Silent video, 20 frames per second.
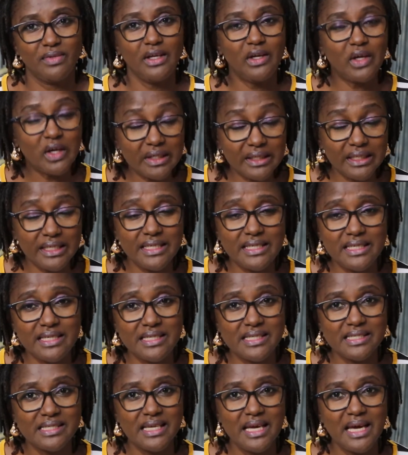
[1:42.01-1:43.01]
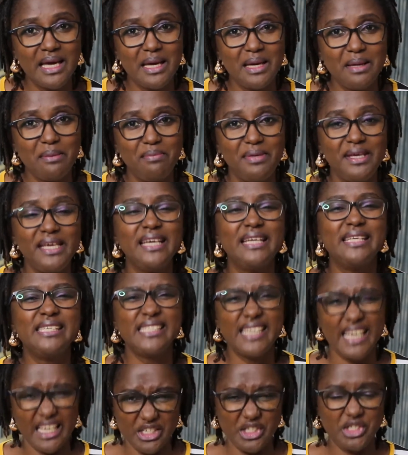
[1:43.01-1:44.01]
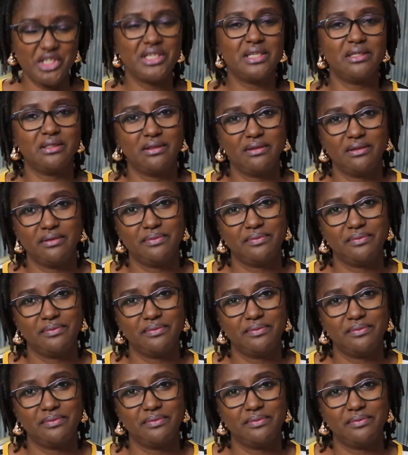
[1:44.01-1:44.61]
Young ladies, be intentional.